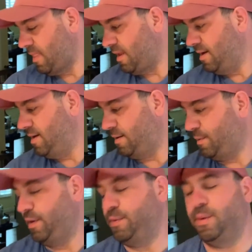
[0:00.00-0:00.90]
How
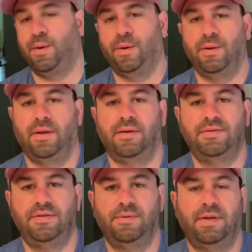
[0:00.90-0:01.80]
are you all
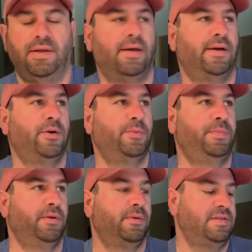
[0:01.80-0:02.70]
doing? I hope
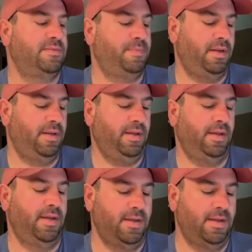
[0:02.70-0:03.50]
you are spending